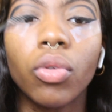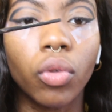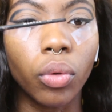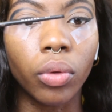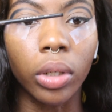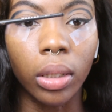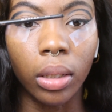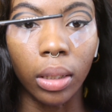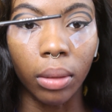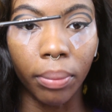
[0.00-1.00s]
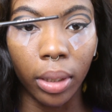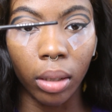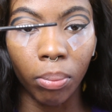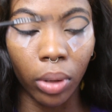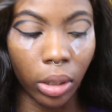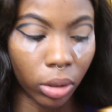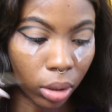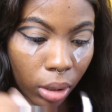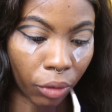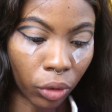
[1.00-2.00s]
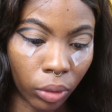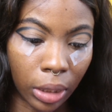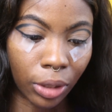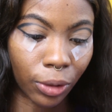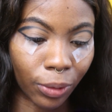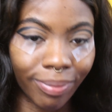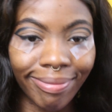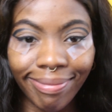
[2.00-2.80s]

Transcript: M213 brush if you need to.